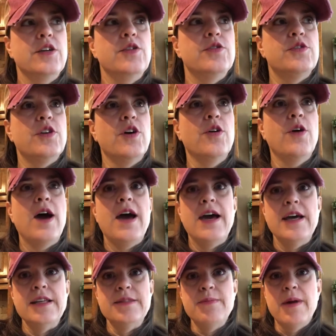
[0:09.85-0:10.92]
So
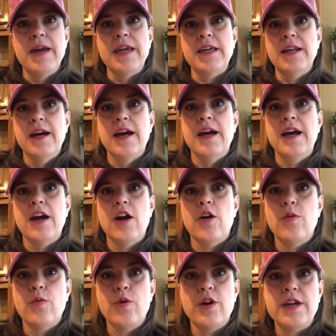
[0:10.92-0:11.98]
as Mike and I are
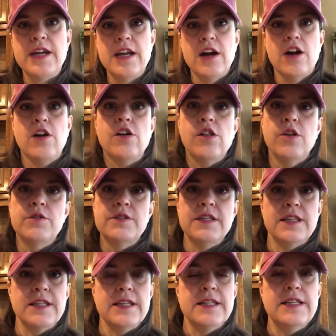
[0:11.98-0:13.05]
working on
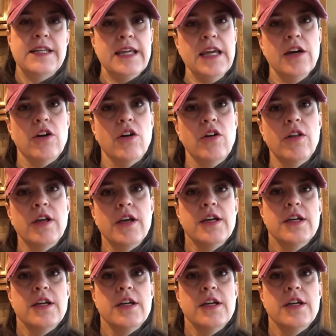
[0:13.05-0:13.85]
closing the deal